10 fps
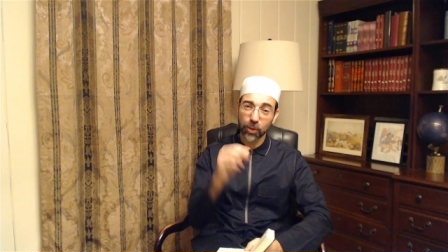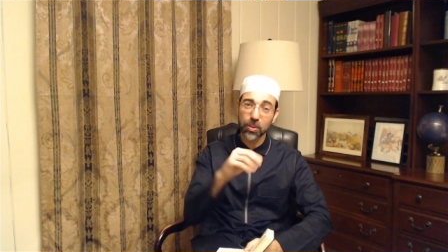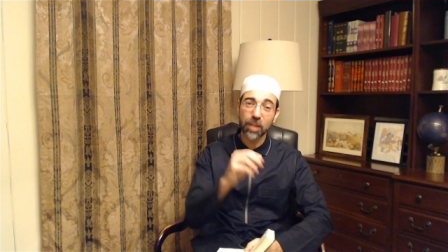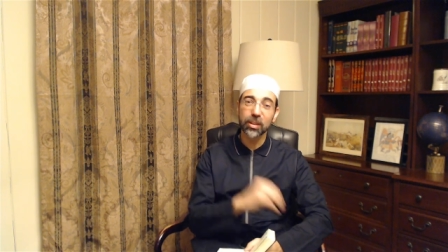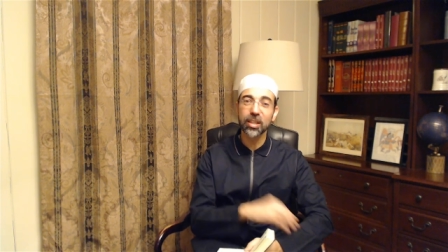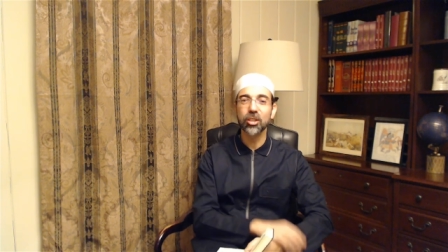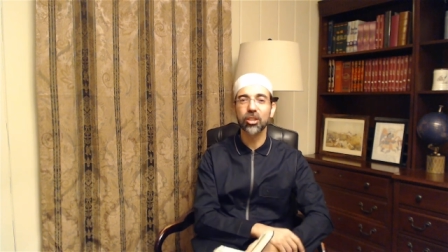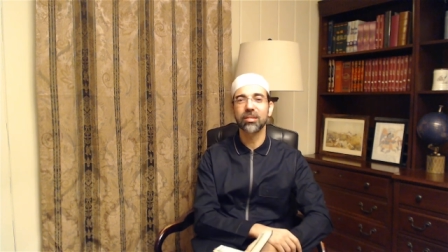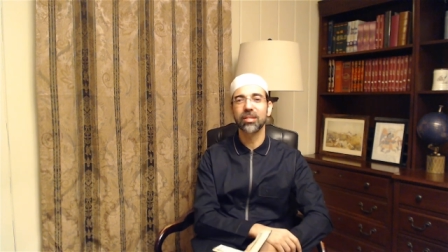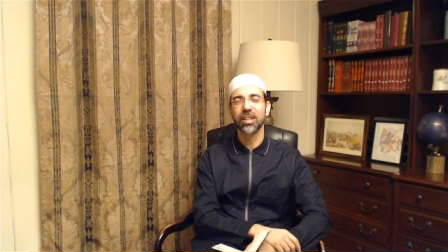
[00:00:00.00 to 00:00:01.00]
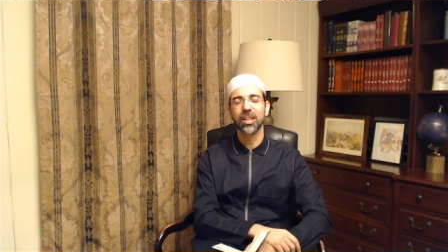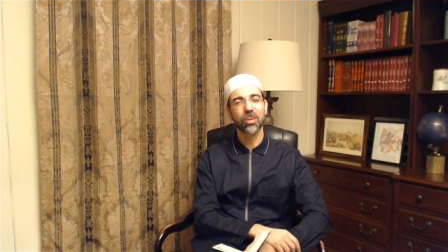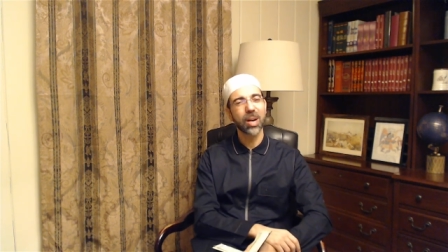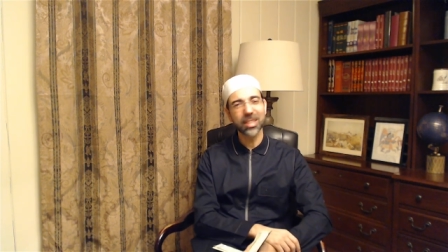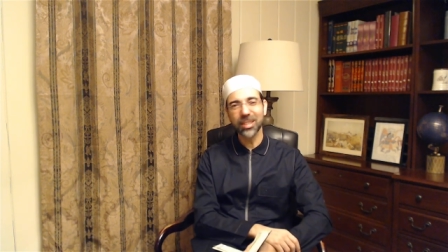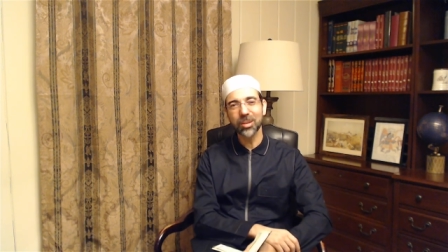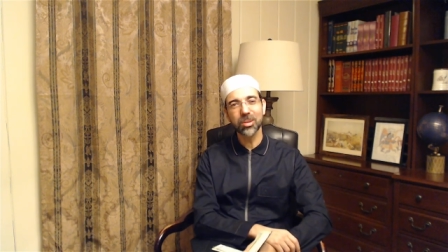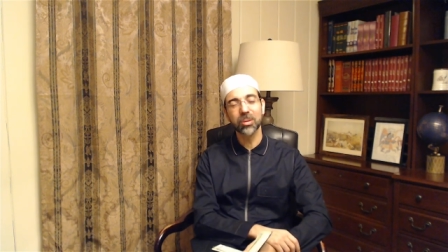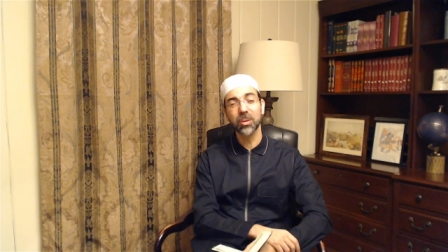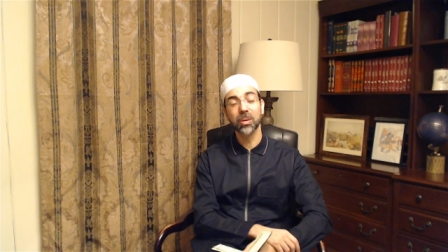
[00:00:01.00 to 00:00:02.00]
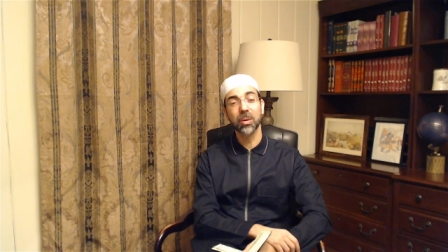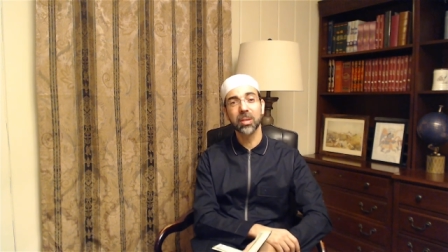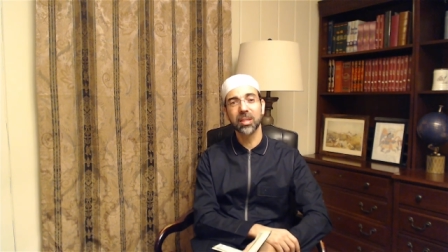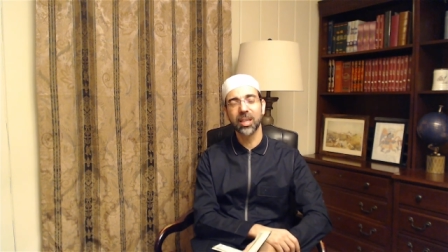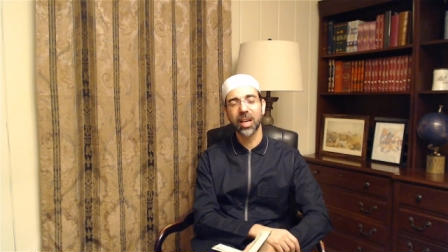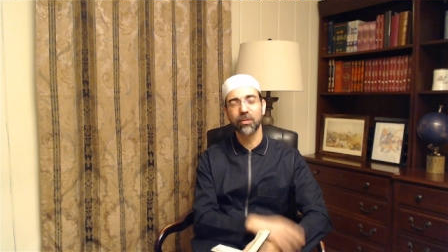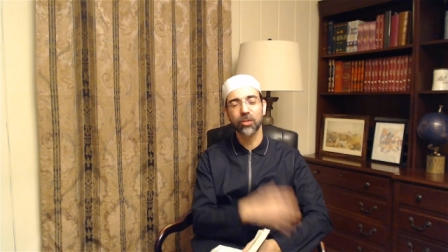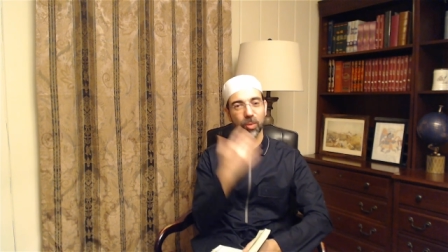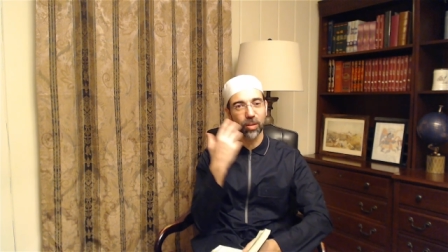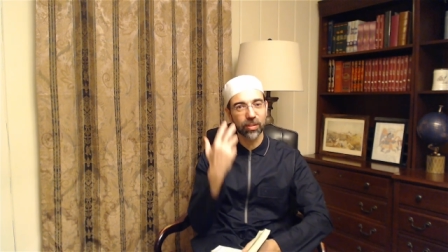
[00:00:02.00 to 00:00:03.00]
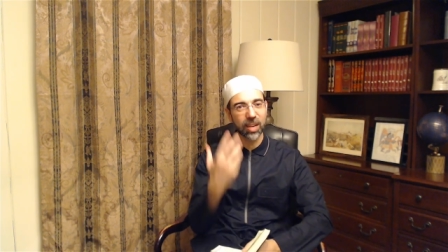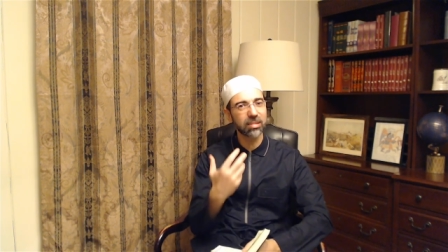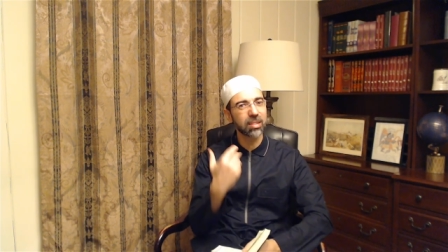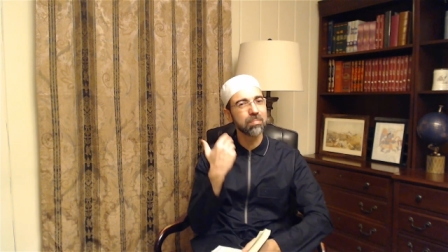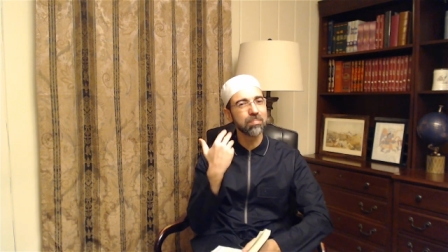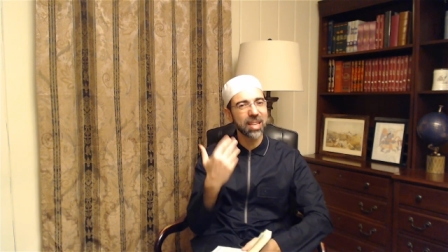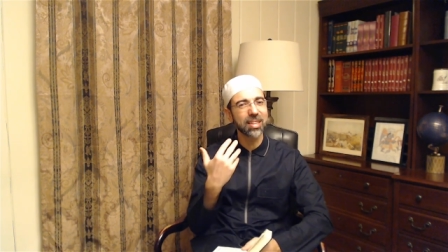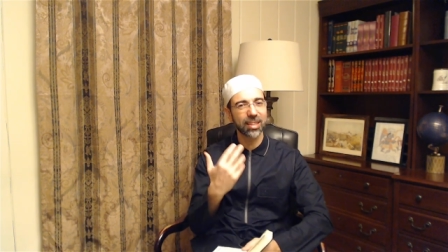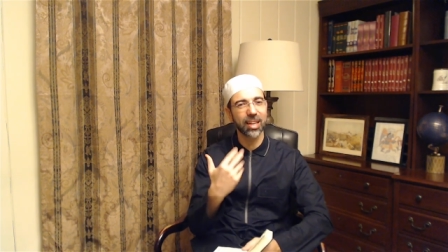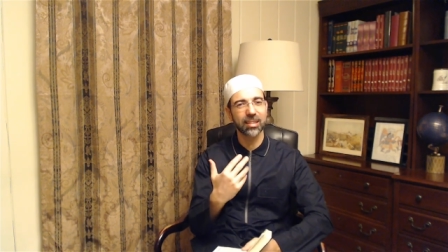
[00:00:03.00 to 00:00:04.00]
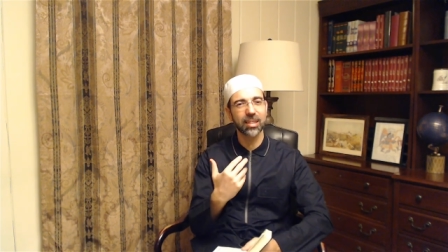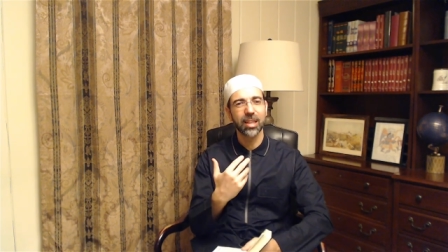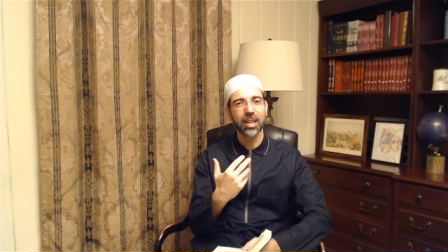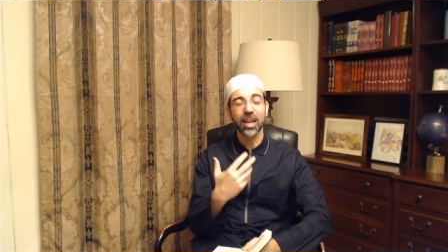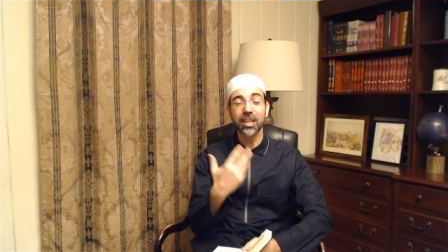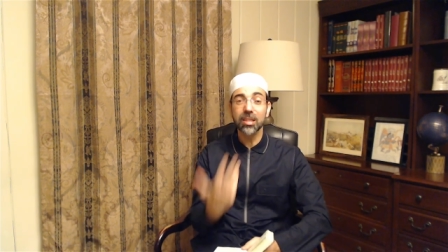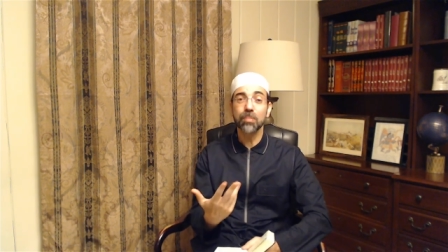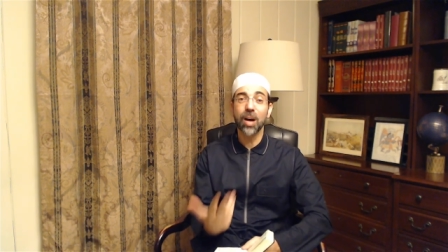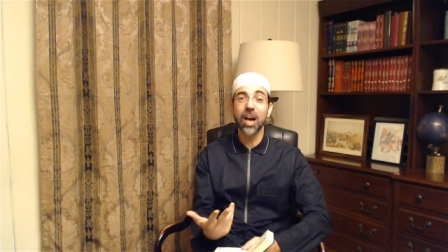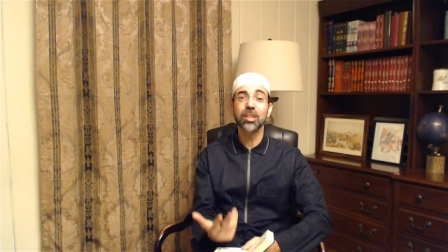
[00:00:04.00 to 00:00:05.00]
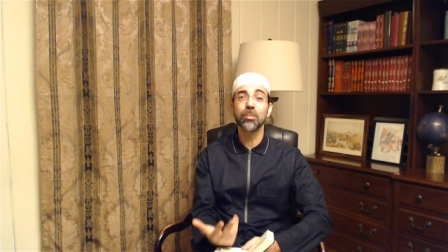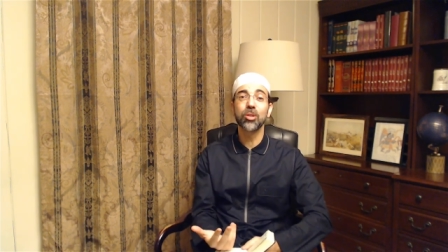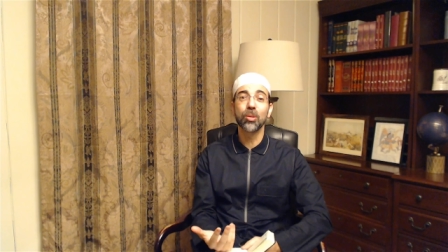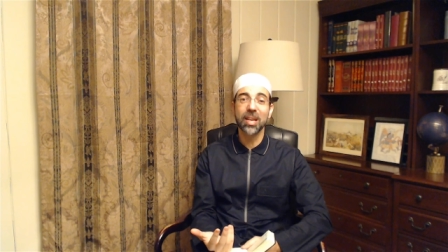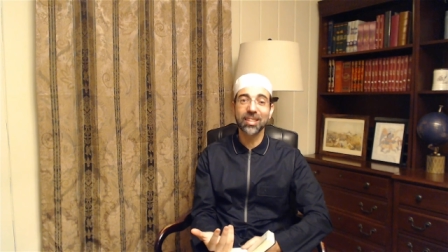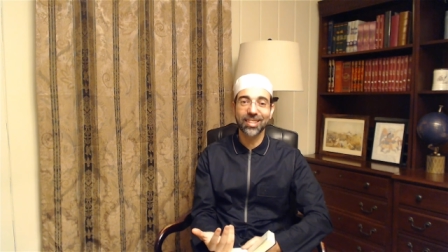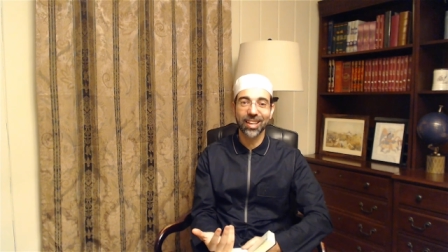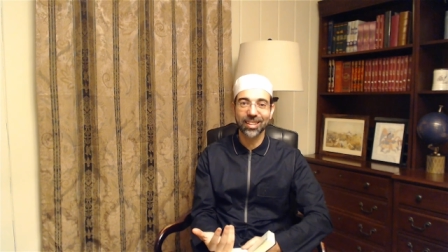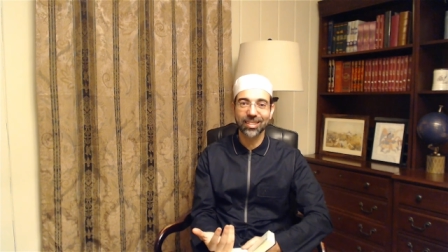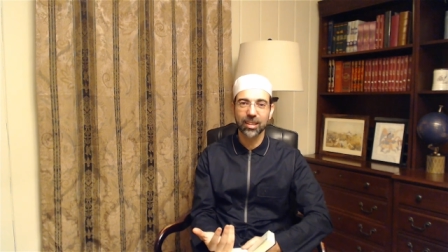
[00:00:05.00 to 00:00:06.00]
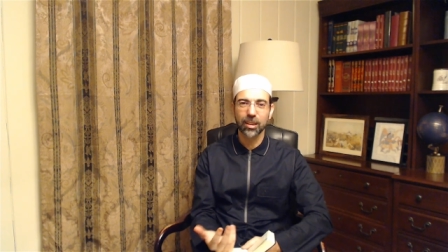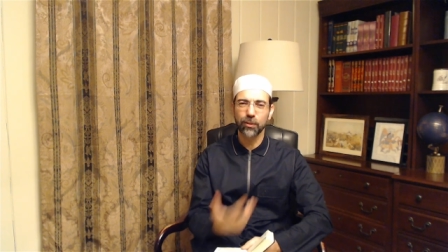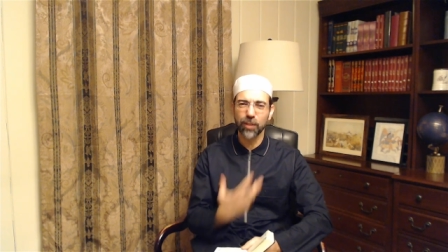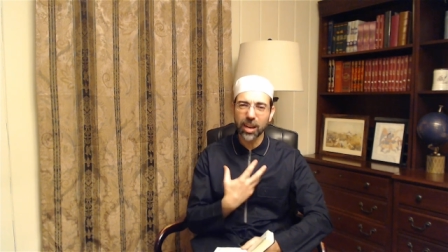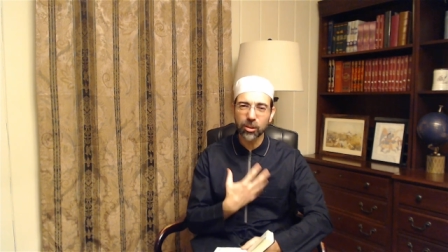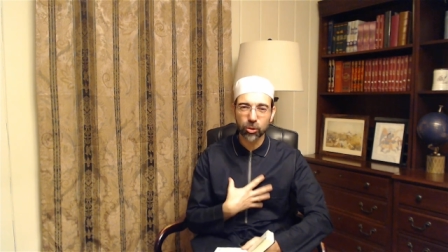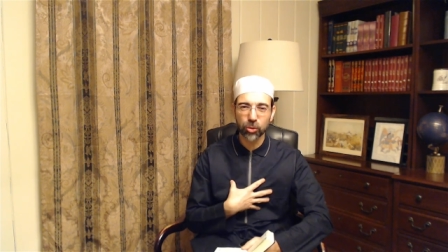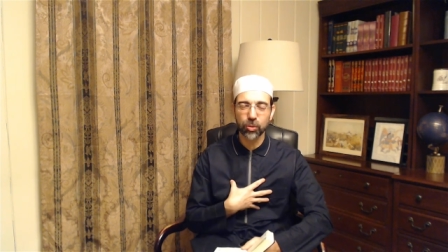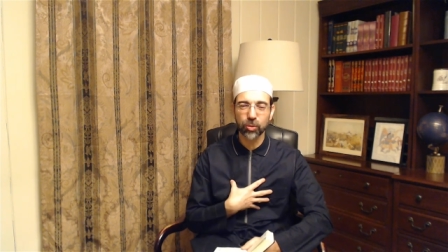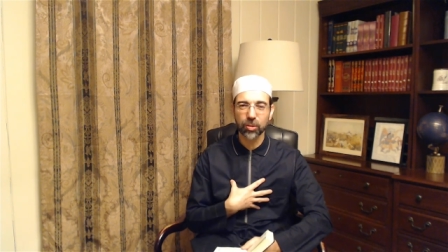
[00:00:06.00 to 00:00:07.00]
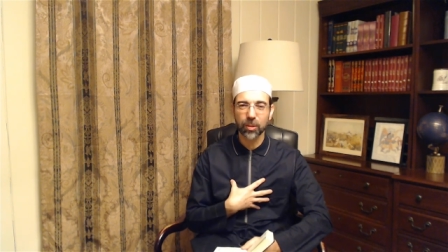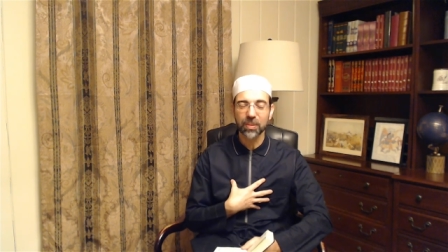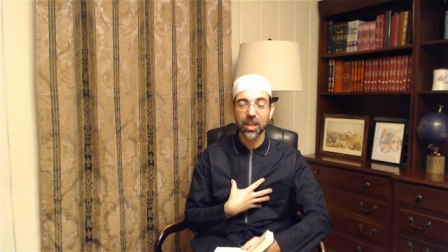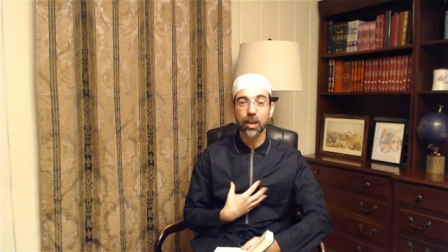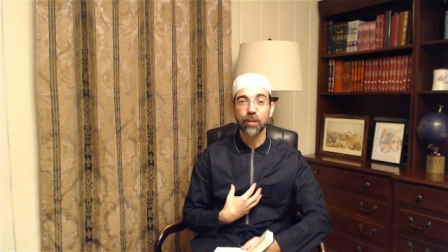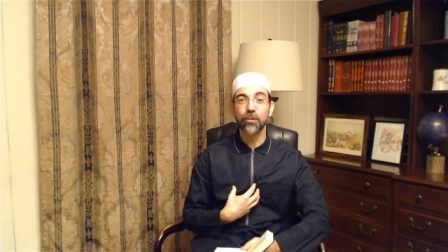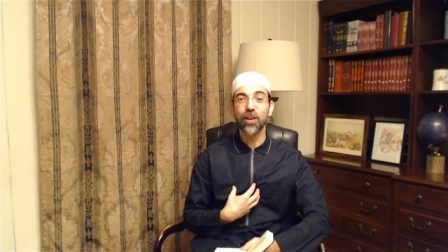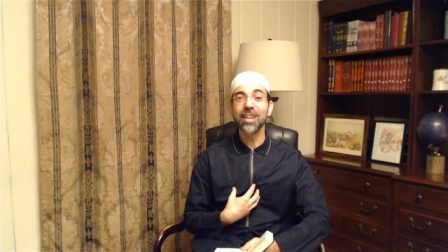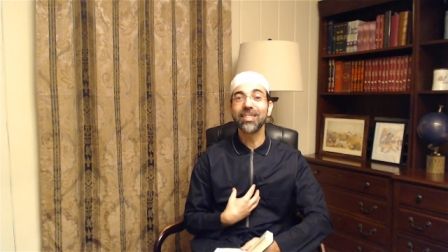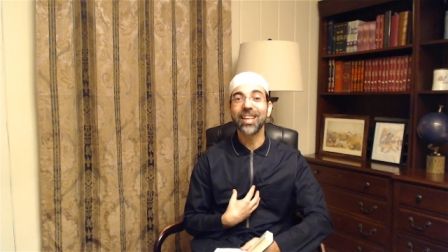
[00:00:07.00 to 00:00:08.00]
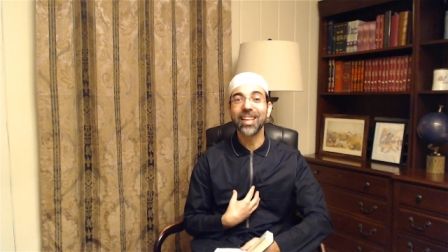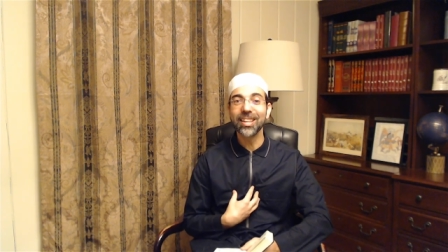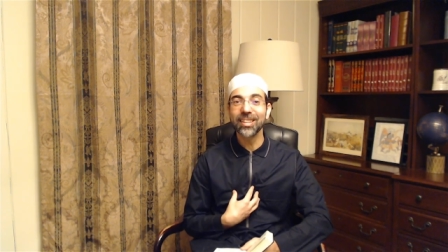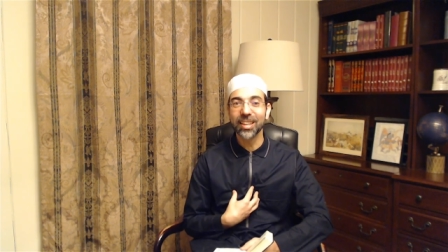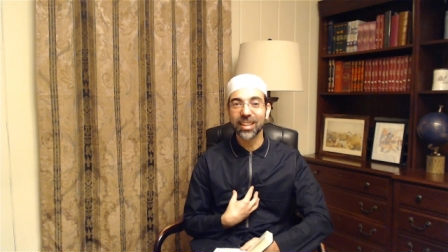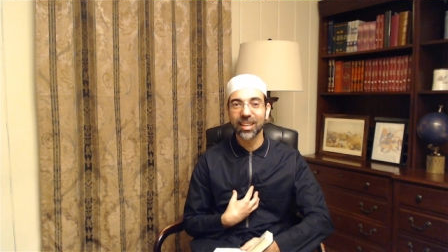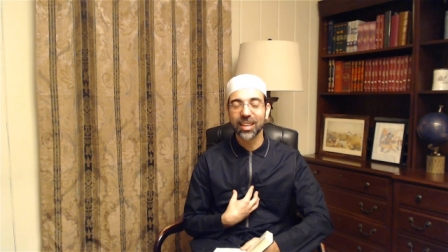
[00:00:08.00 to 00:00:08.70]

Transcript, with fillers: revelation. Why did he used to go to the cave? To reflect and meditate. It is impossible to meditate, find truth, find healing